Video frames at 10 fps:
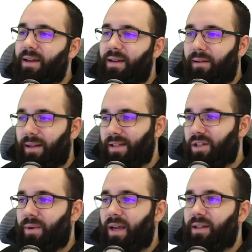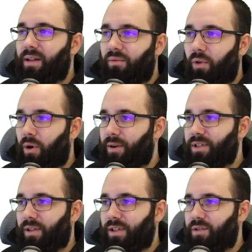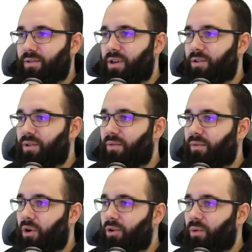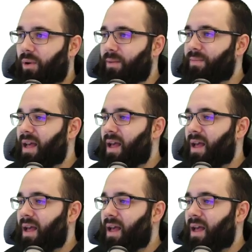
Now let's create the floor. So let's go here to the floor tool.